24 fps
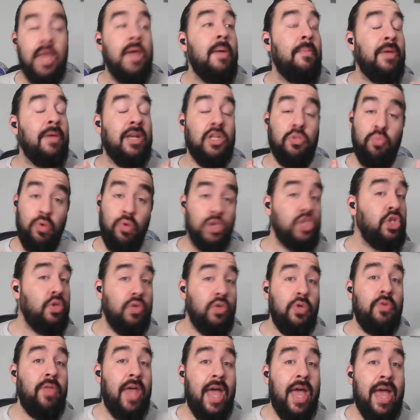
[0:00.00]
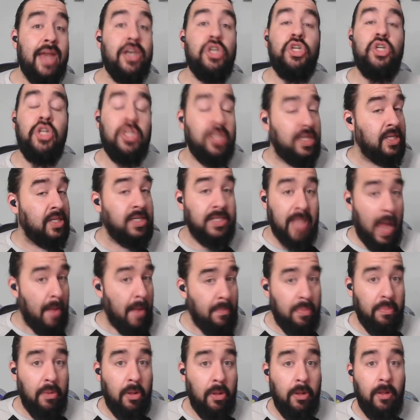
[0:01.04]
Because once you do that, she's
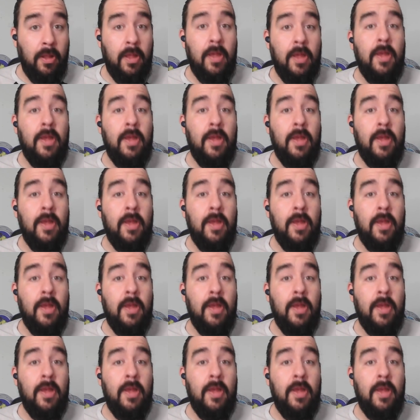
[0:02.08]
unstoppable.